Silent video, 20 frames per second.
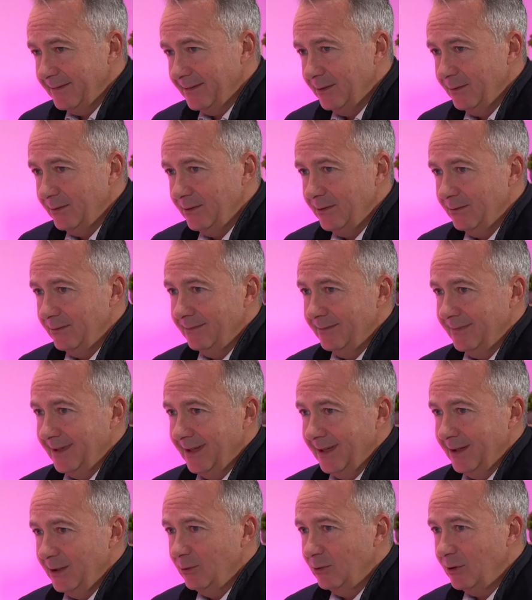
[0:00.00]

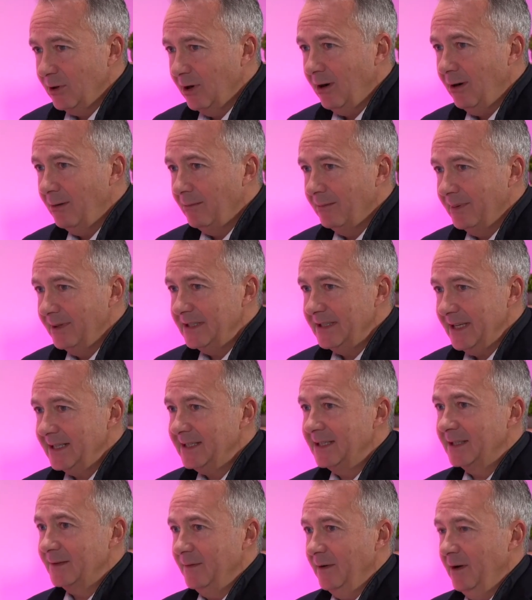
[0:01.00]
you can't be
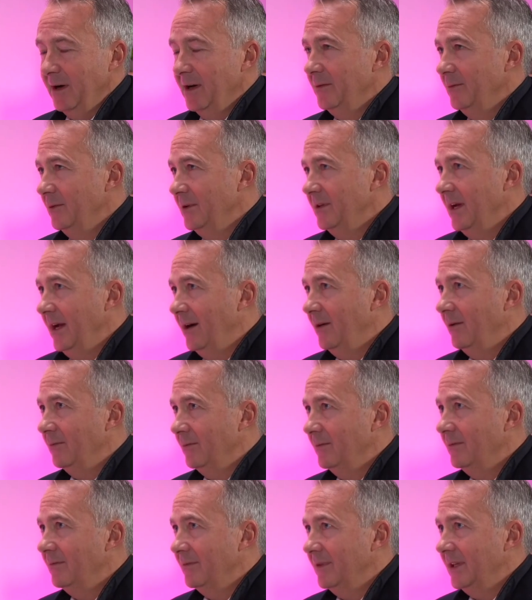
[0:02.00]
satisfied with how
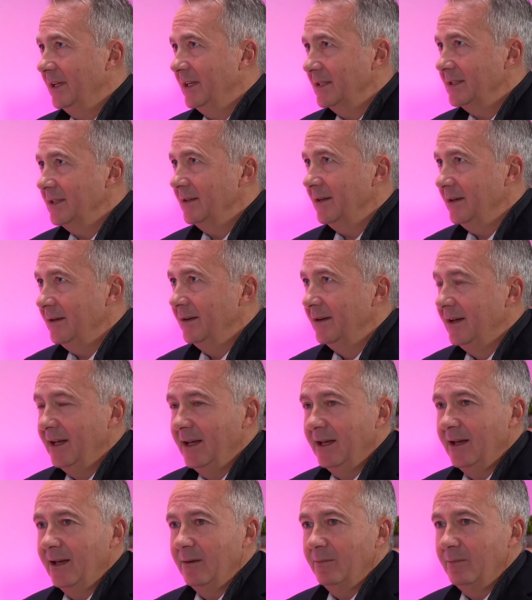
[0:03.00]
things are.
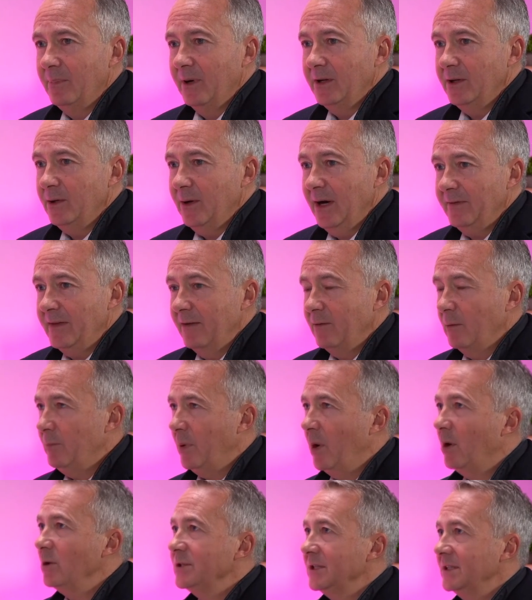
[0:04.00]
Yeah. But you have to have a
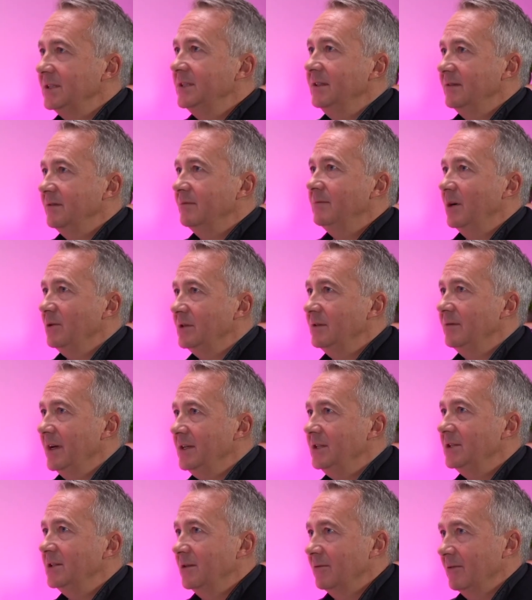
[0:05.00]
positive
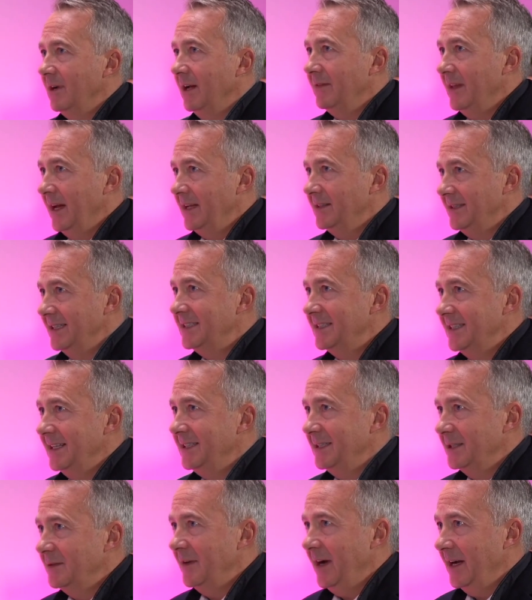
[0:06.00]
motivation around that
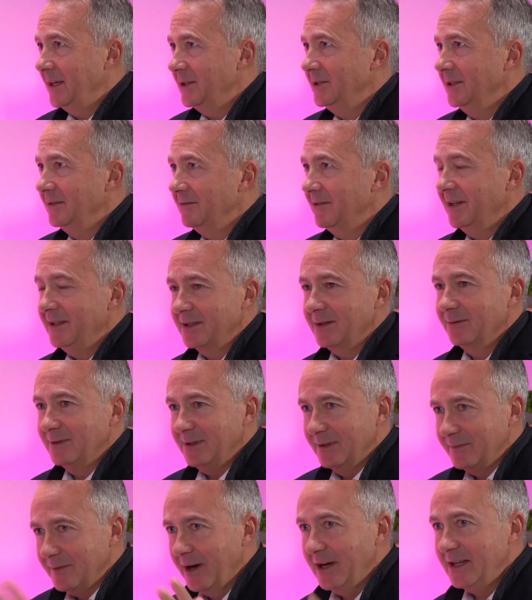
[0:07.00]
dissatisfaction, right? Sort of
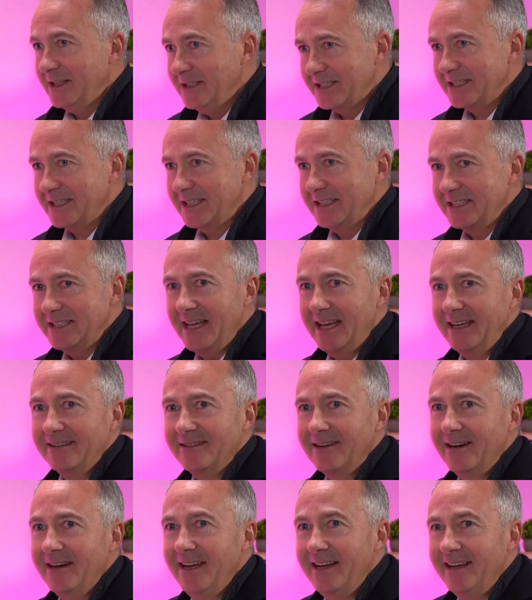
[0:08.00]
divine discontent,
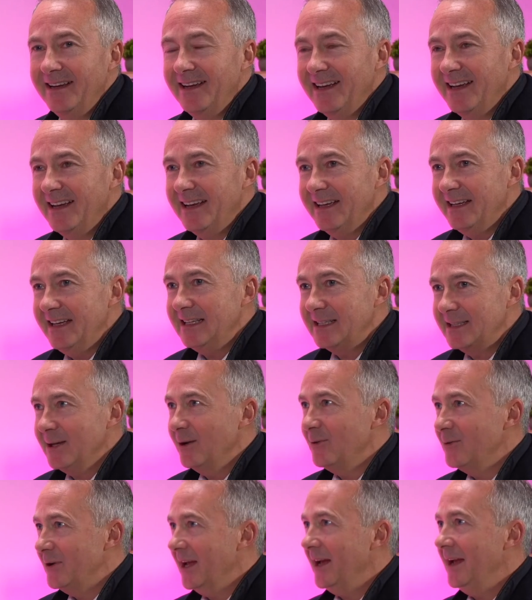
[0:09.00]
right? It's
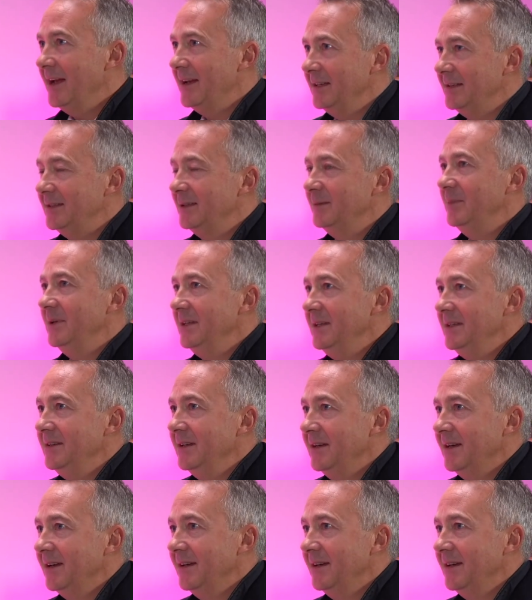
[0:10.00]
okay to be,